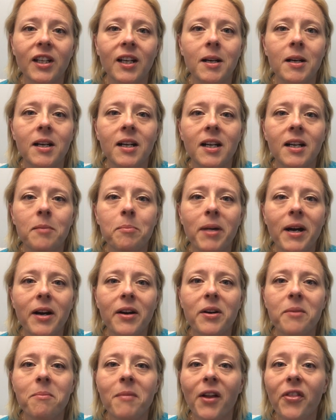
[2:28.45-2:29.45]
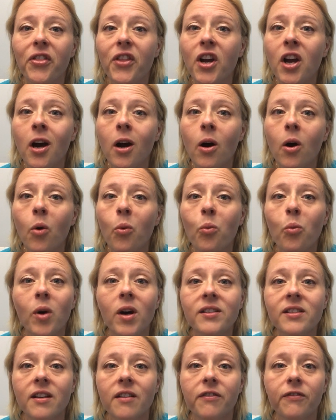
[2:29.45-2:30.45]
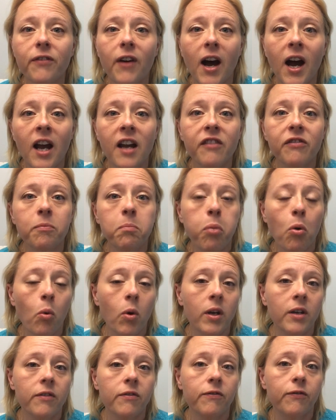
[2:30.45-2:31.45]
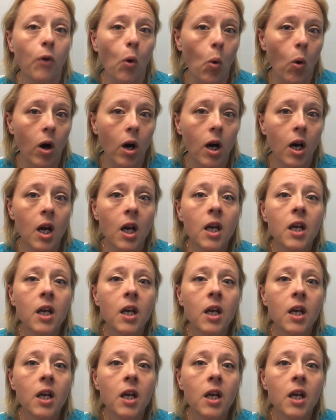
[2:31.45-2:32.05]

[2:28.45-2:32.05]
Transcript: about a month ago was a 5.4.